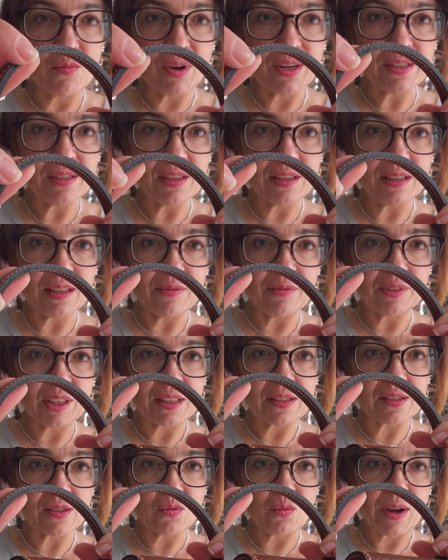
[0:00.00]
and I wonder if
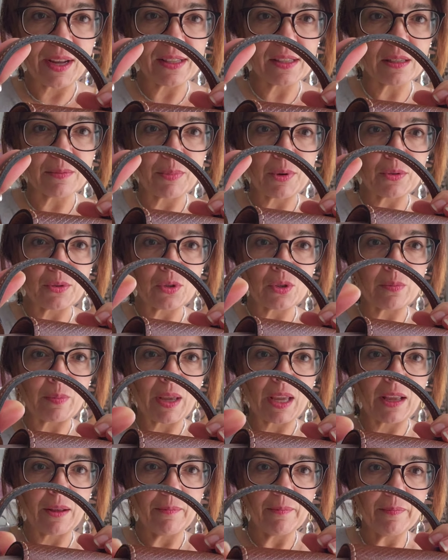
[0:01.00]
that's the way it's supposed to
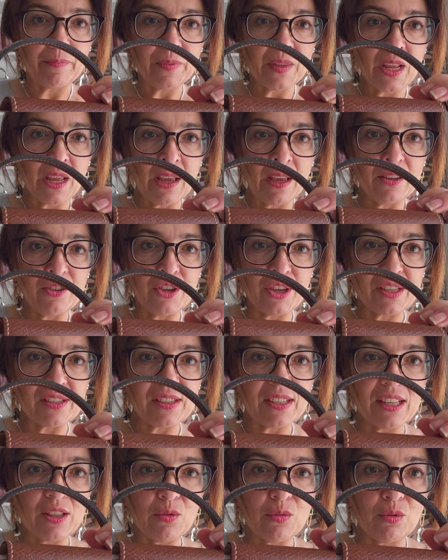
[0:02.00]
be. You
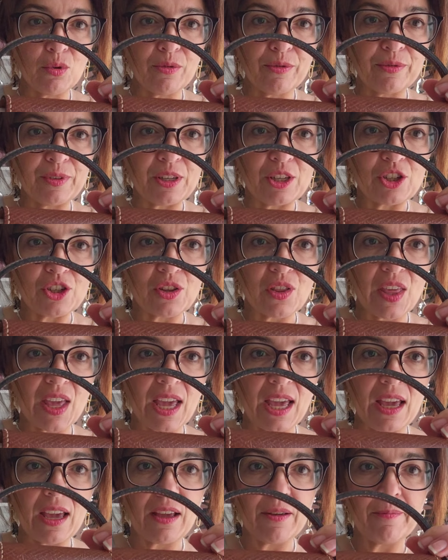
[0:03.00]
can see the raw finish
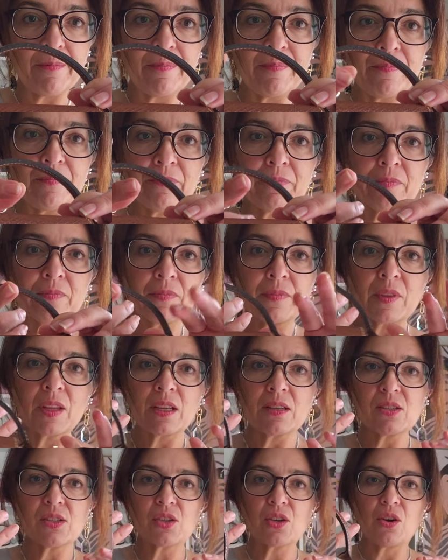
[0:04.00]
there.
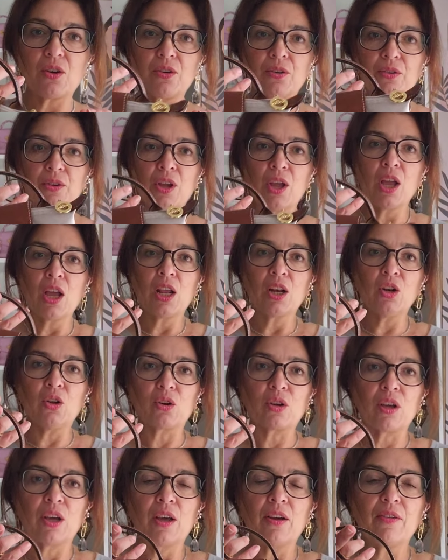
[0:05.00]
So
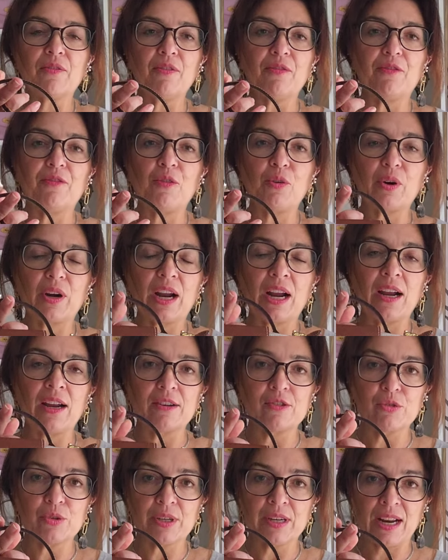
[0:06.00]
look, for
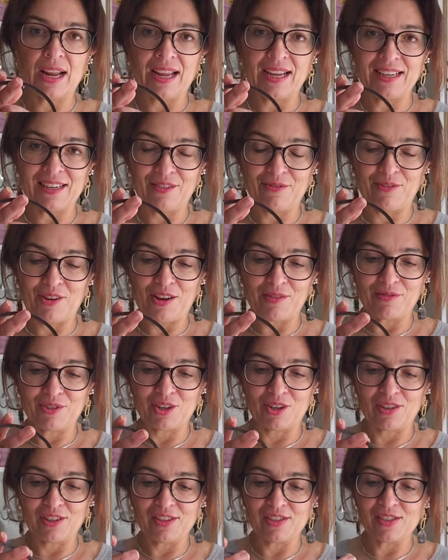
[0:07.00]

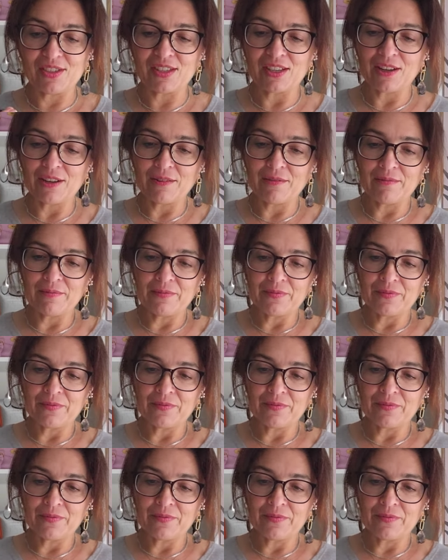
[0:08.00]
$185,